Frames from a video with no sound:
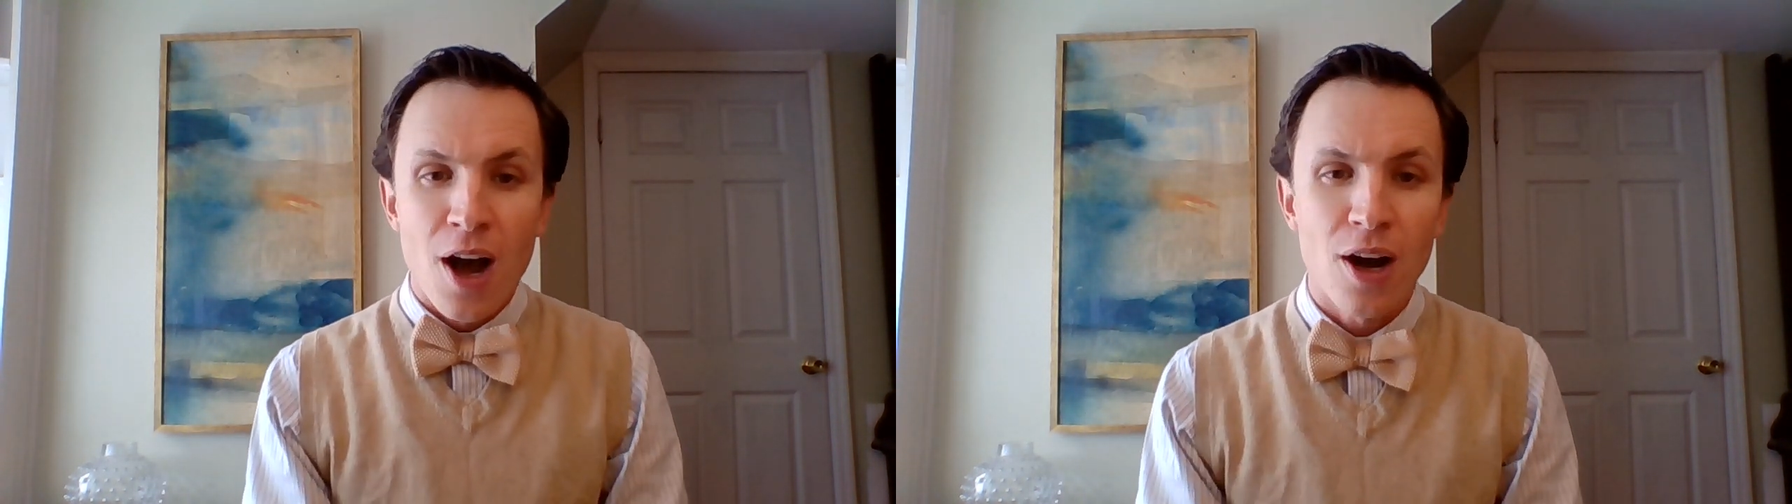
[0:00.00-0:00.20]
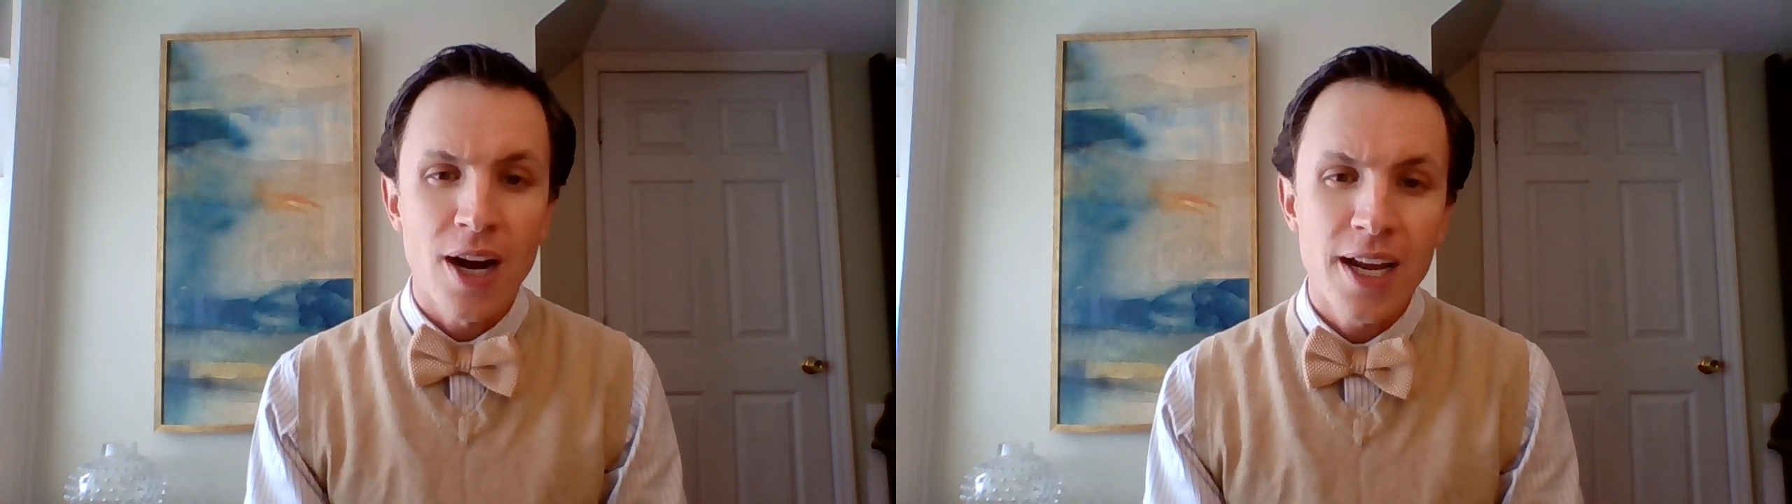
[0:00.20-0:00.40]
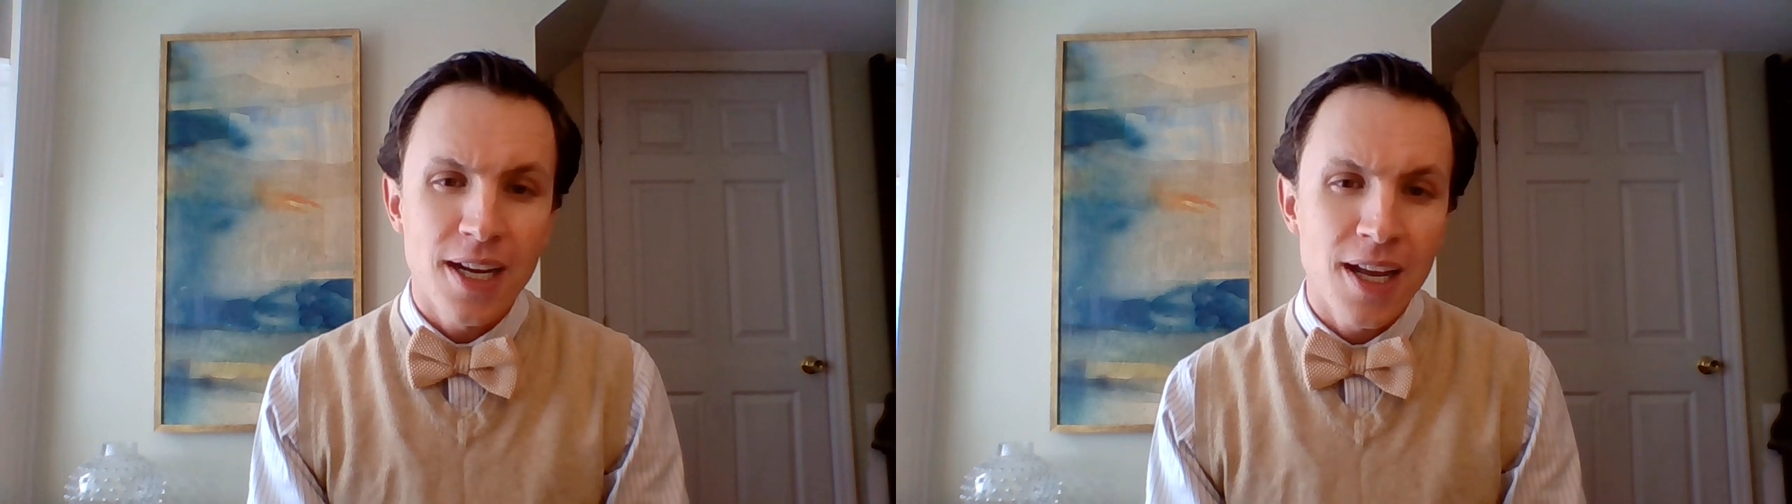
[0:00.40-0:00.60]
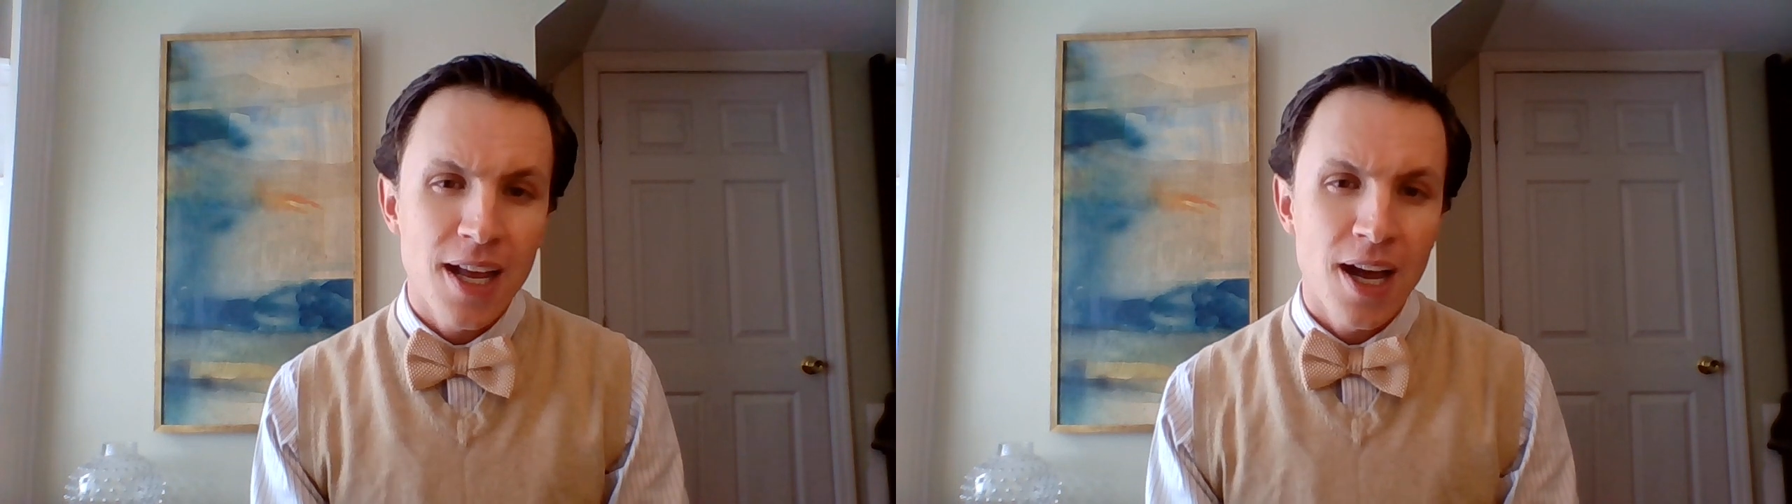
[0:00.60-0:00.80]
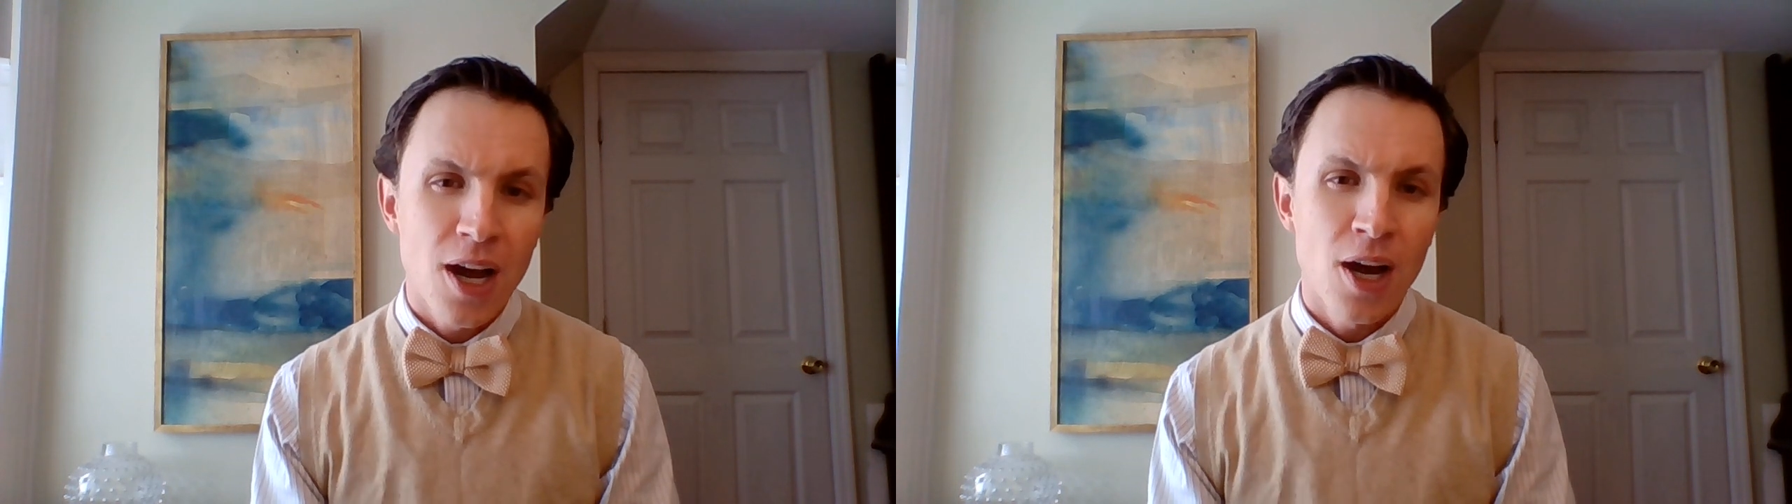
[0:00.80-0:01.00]
All right.
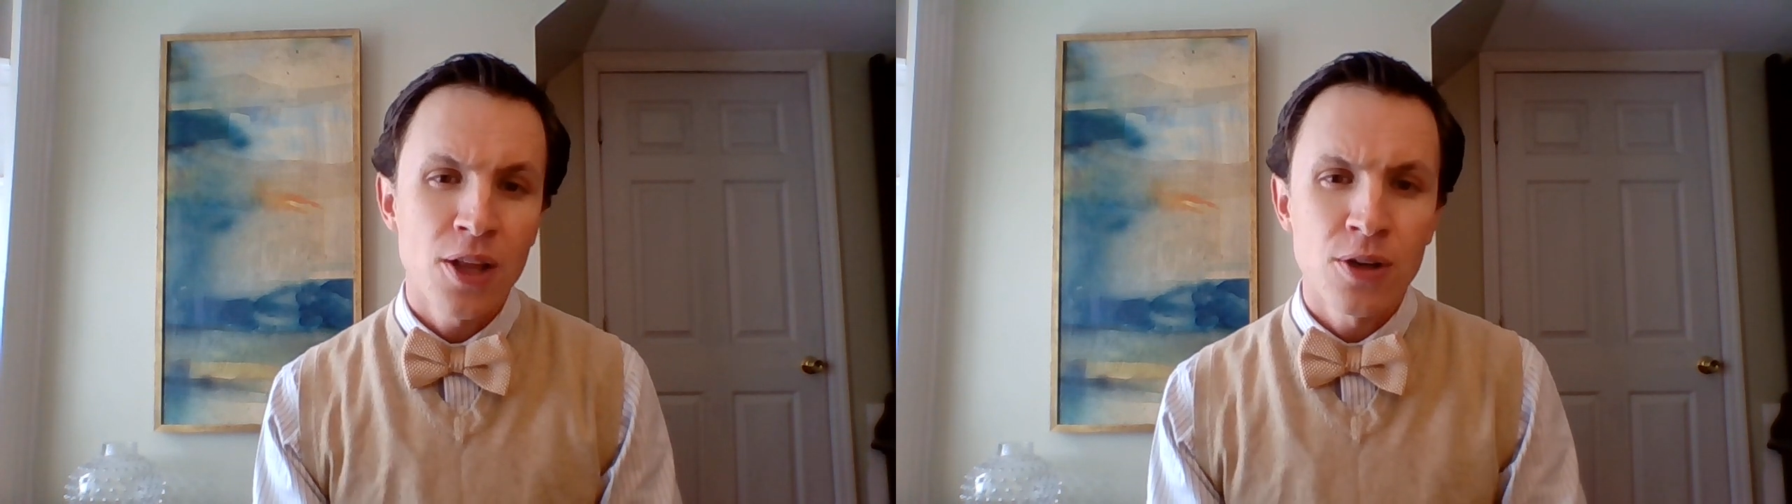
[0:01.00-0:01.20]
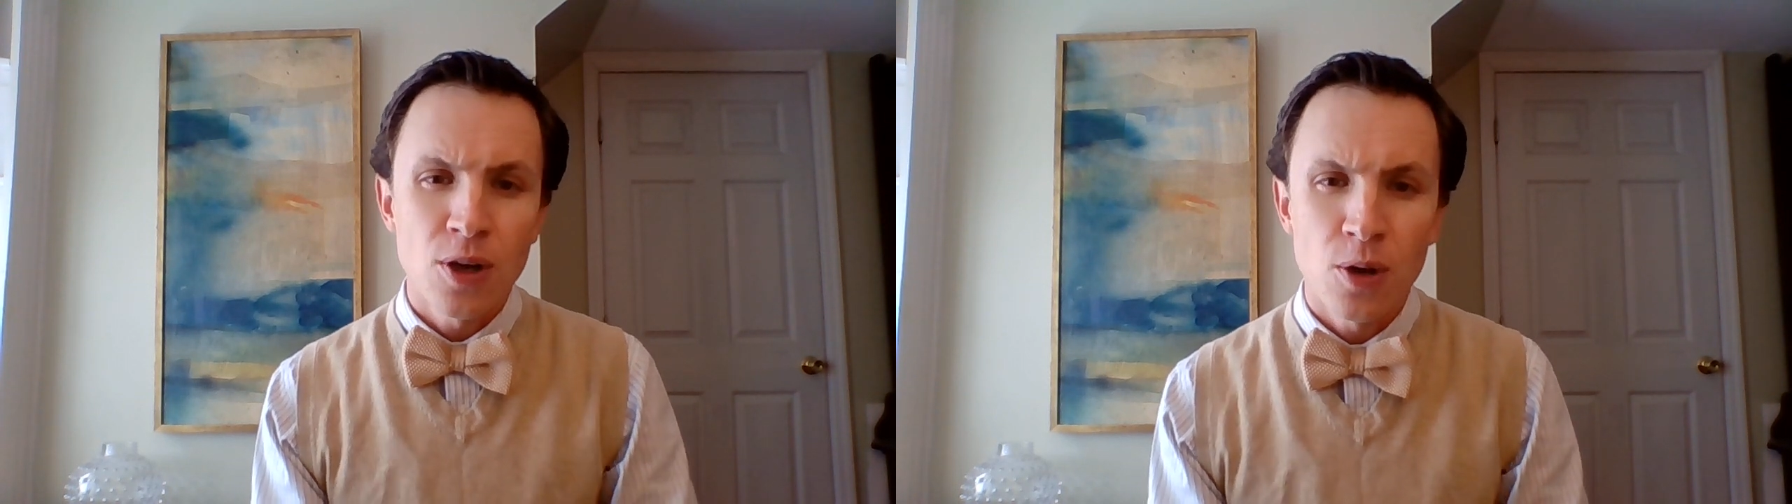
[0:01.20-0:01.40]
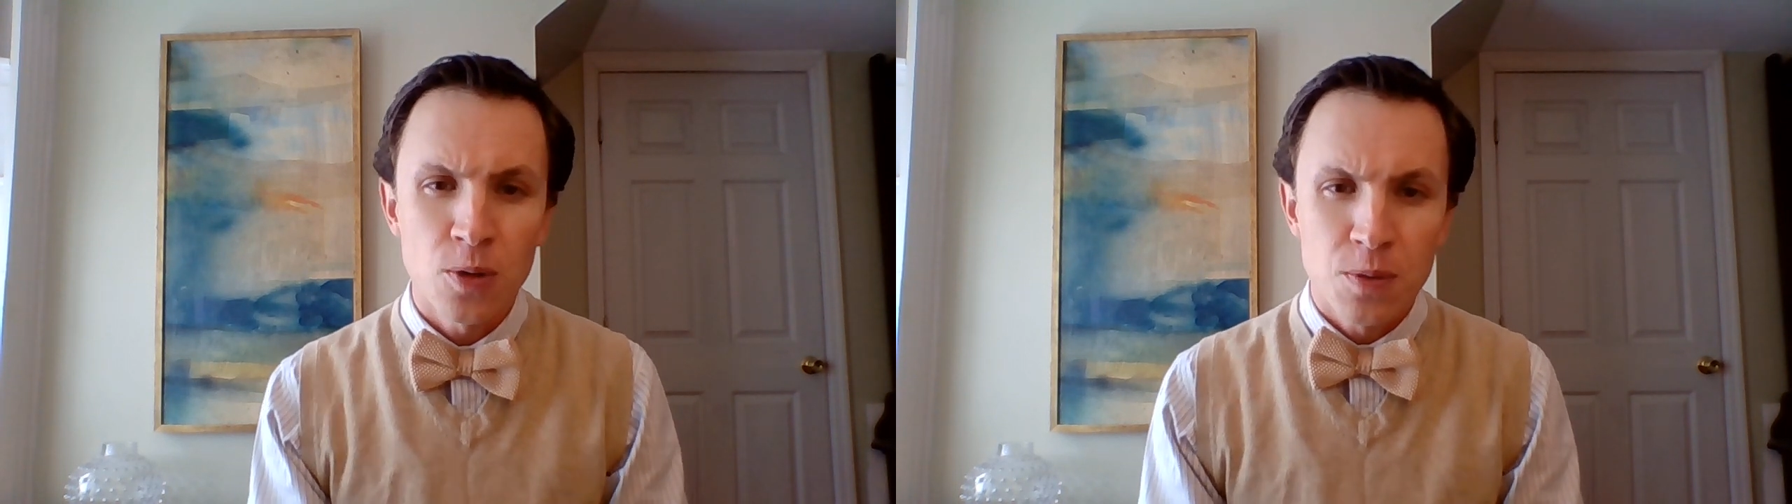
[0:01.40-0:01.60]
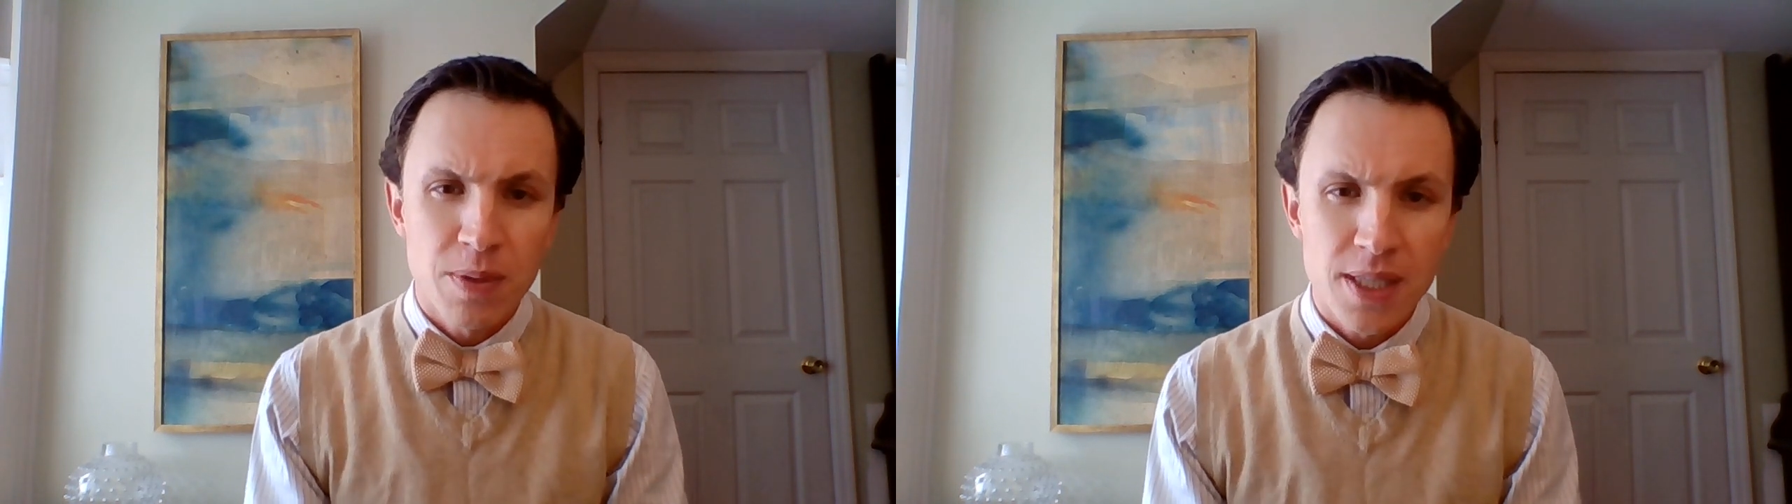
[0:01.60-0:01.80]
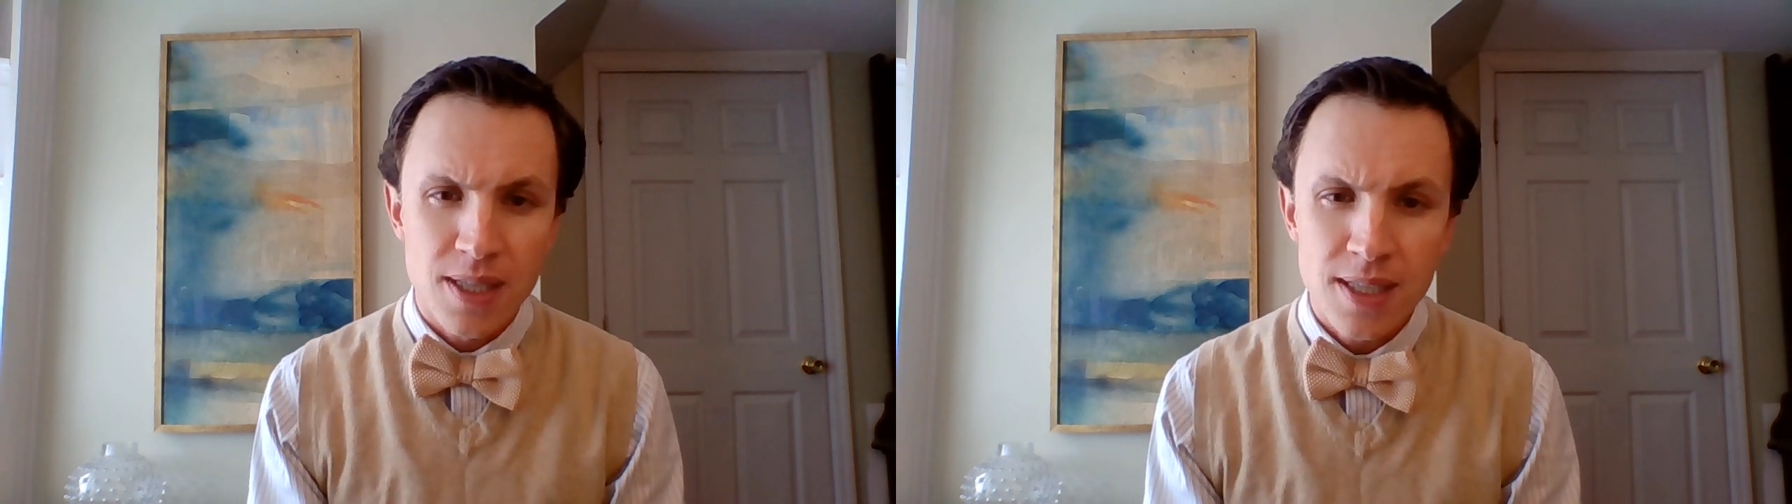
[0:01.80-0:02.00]
Other old
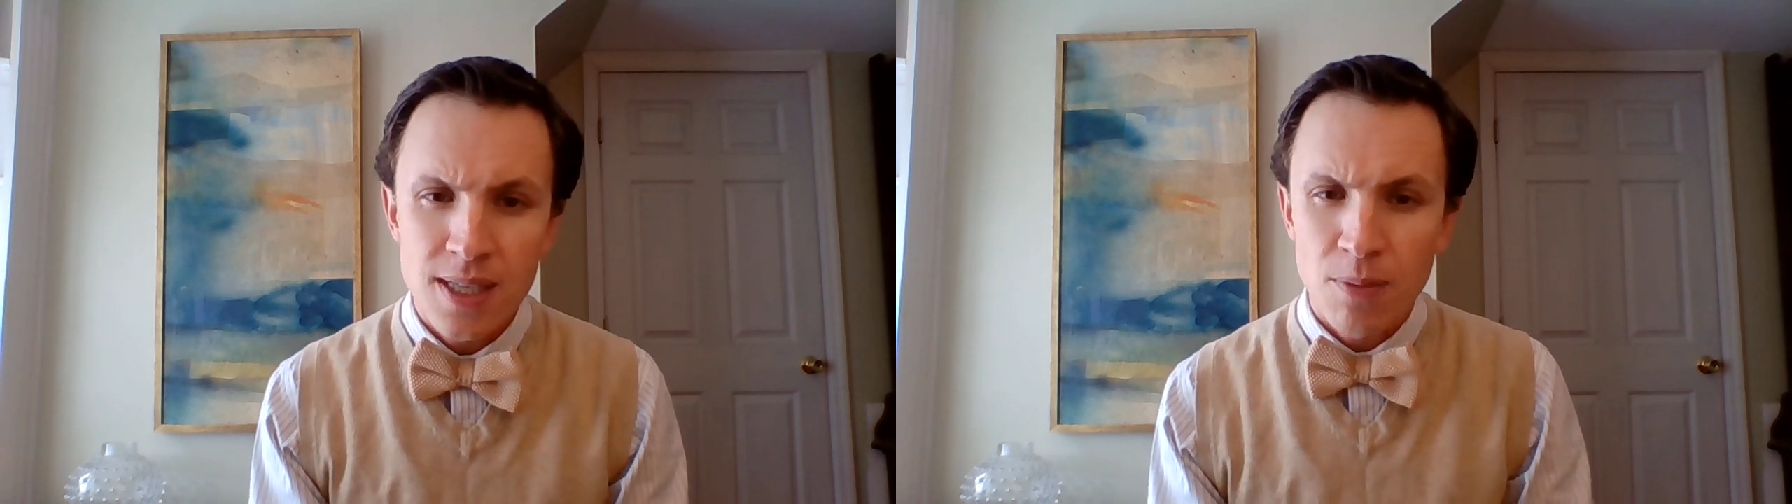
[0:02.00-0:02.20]
business,